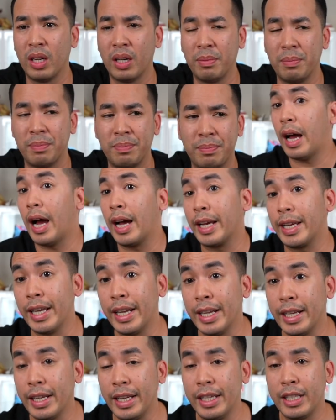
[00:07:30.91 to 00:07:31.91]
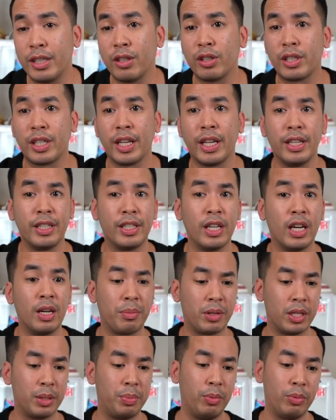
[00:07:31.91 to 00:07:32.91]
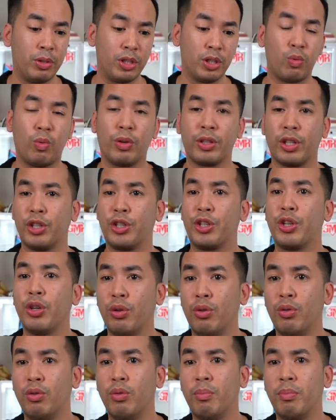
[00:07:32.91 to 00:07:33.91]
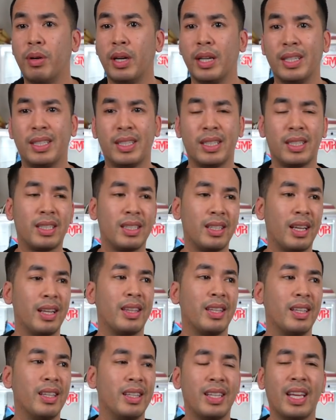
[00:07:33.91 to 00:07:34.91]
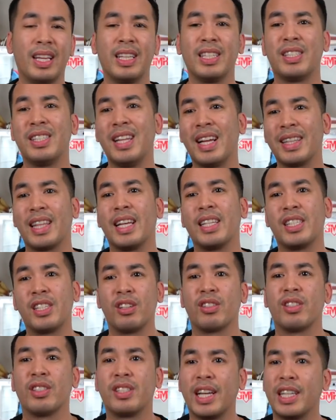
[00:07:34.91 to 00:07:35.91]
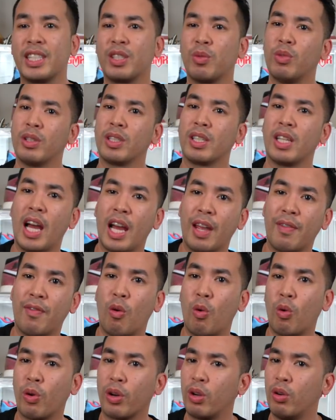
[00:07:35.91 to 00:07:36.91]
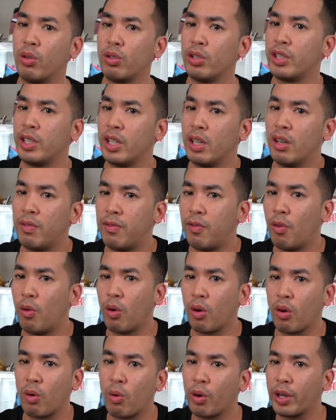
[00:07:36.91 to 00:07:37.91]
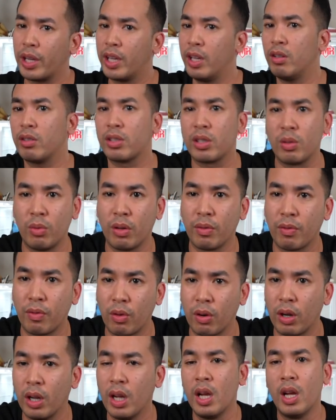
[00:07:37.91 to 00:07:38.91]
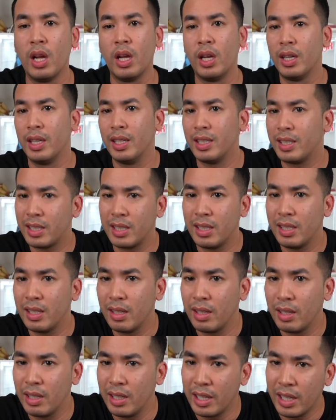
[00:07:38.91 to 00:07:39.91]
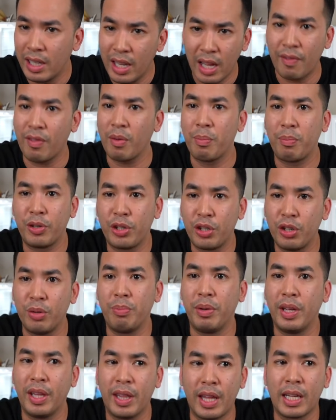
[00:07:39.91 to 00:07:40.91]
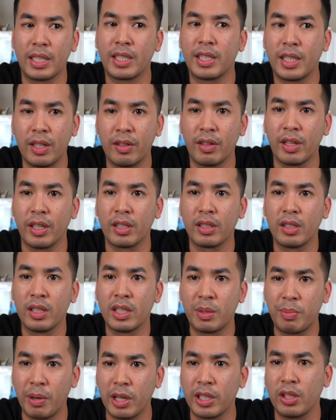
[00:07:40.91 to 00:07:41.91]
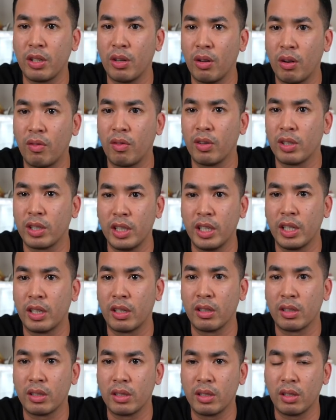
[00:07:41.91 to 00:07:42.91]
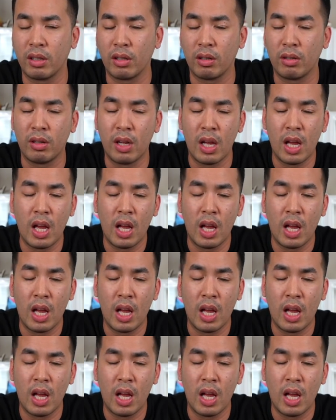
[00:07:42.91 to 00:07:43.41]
Um, I get it easier said than done because people just want the shoe, but it's just, at the end of the day, it's not that serious to take someone's life or to go to jail for or kill someone for it. It's never should be that serious, especially over sneakers, you know?